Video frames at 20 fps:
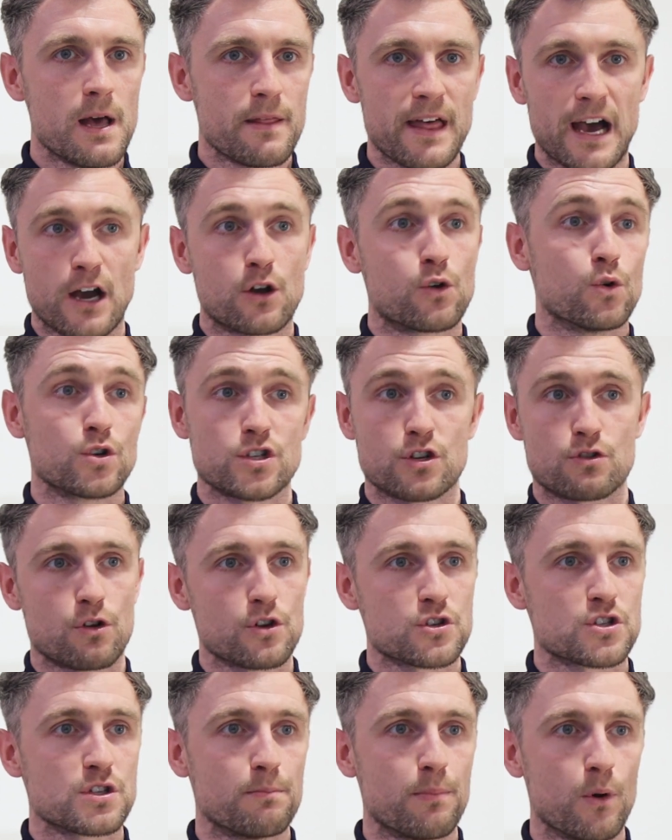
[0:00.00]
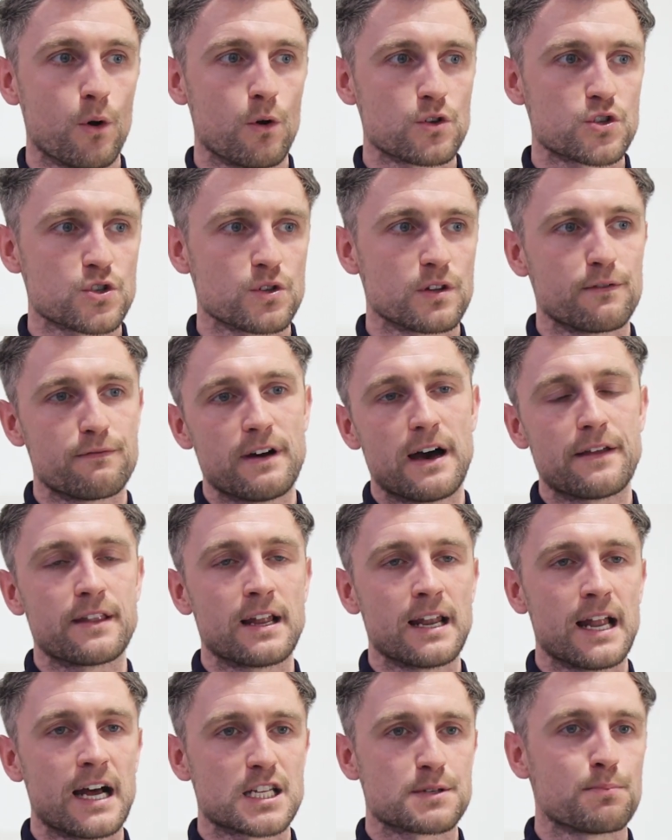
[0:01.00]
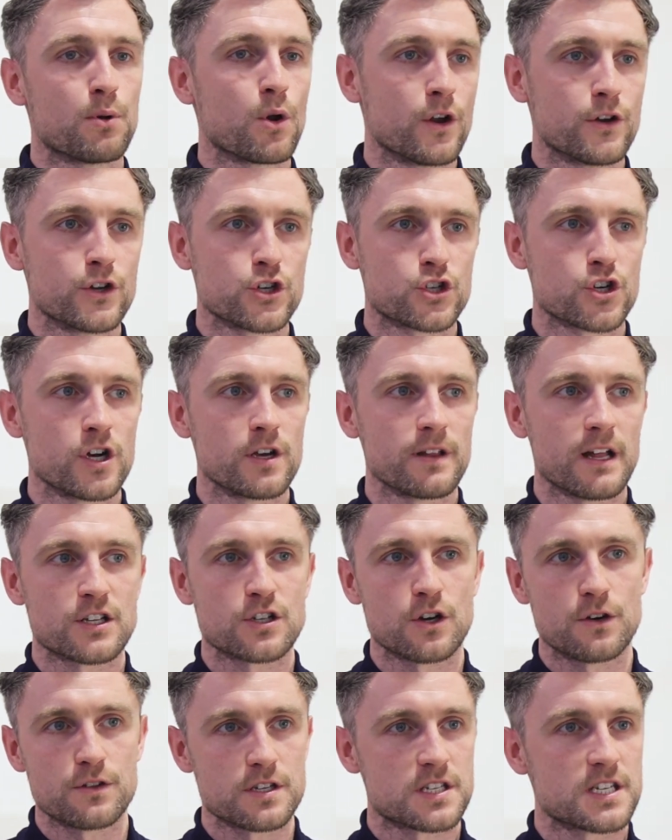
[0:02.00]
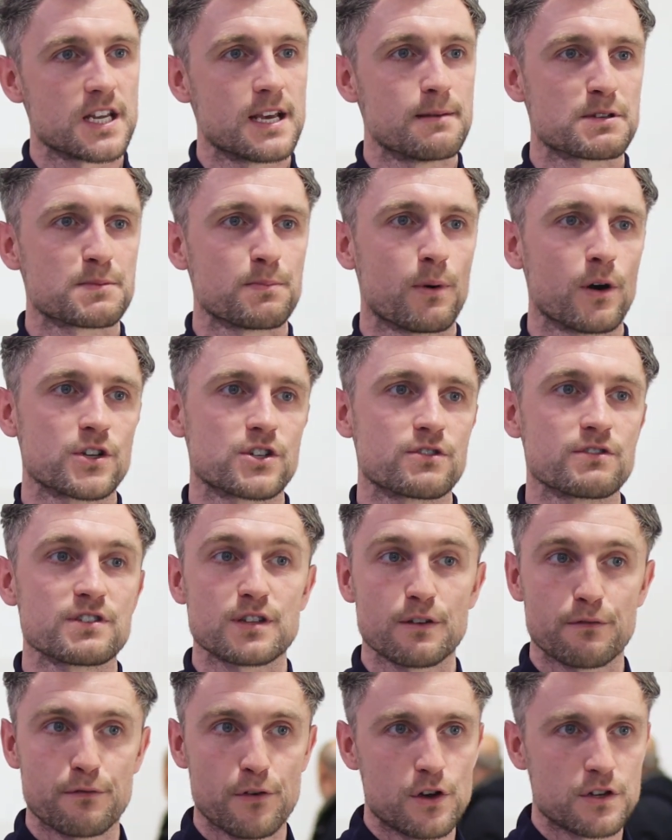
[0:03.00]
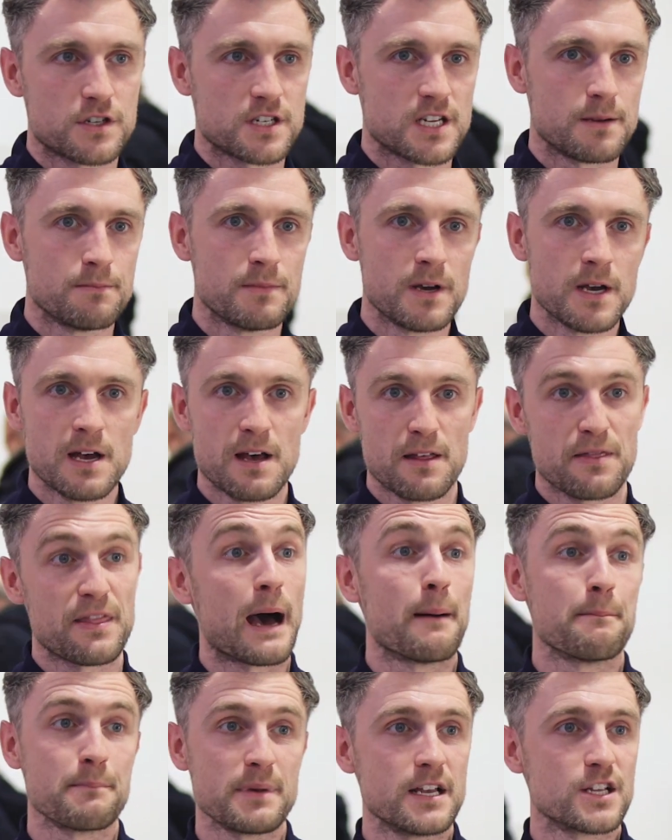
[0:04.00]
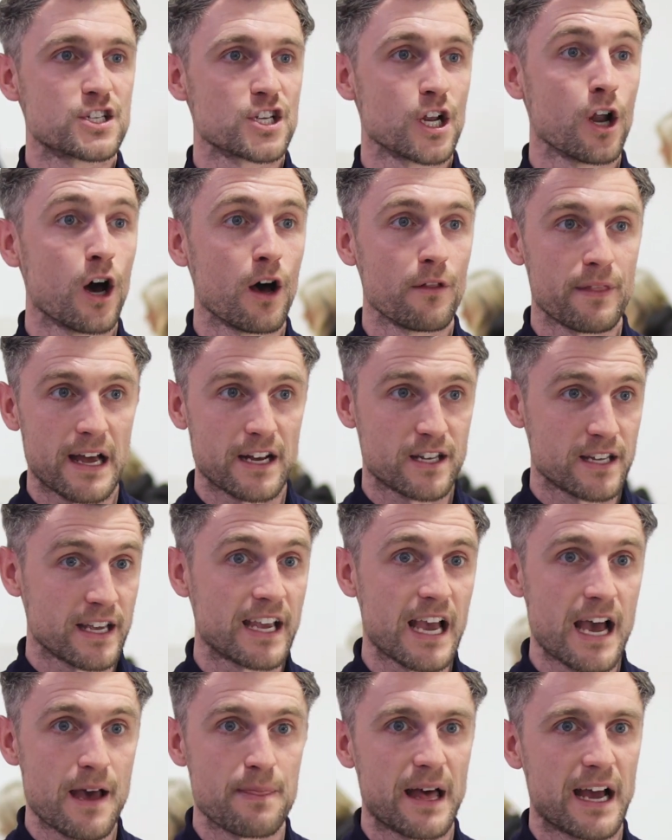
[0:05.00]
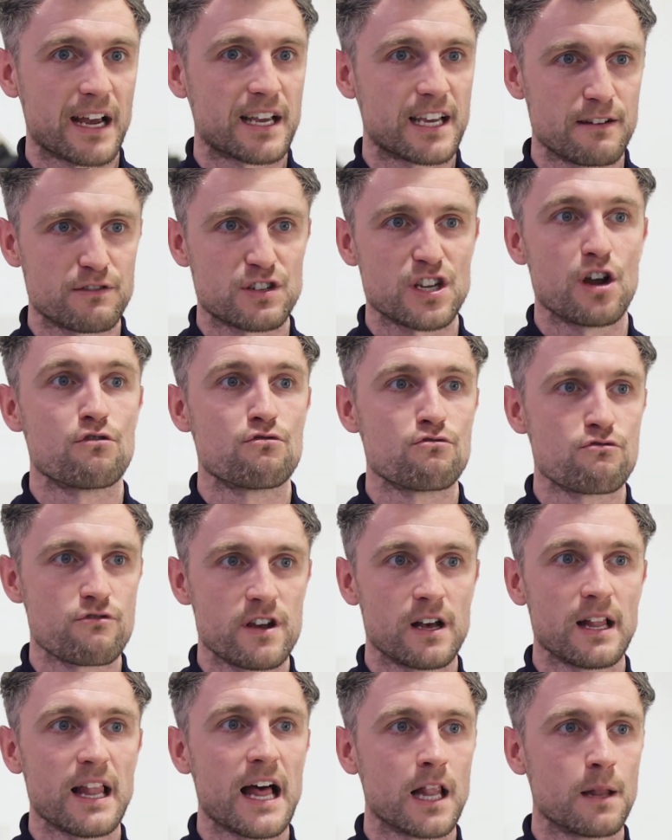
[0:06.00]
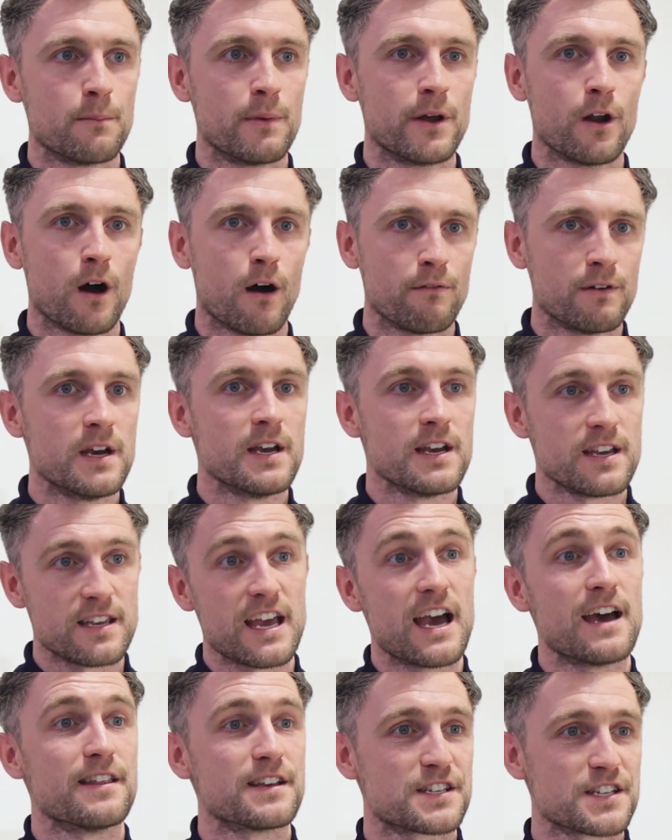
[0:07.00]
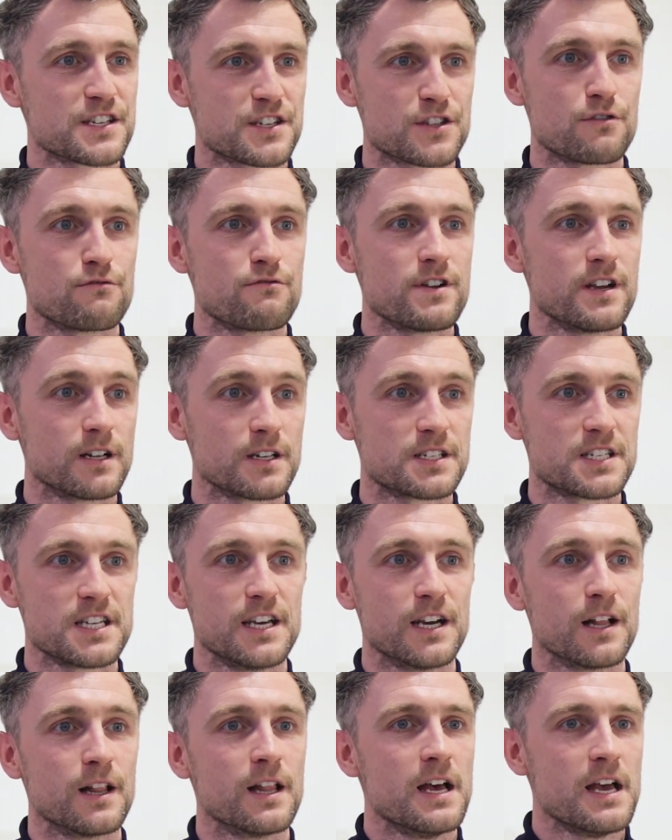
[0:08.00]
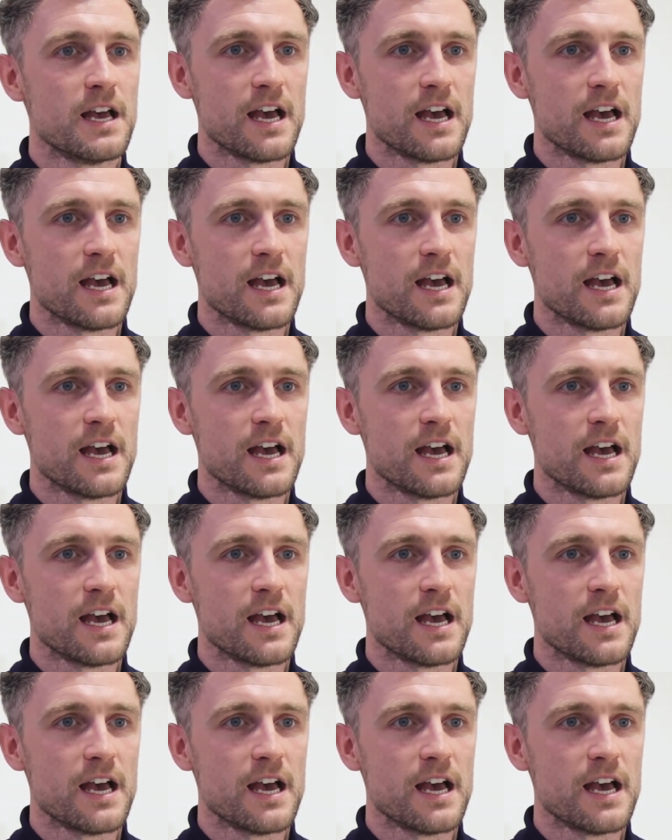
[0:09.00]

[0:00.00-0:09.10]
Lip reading: that goes across the board. So the fact the lads put on a shirt that's got the same sponsor as the first team, that means a lot. That gives it a real element of, yeah, this is the real deal.